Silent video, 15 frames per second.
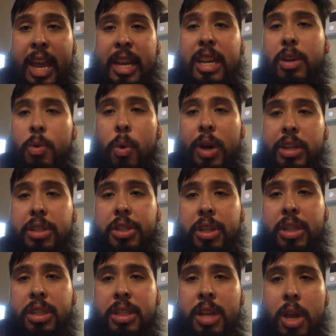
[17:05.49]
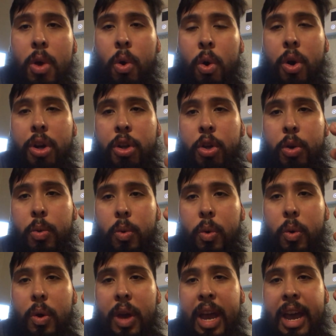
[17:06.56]
any questions or
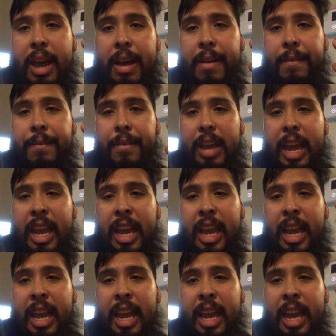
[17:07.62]
you have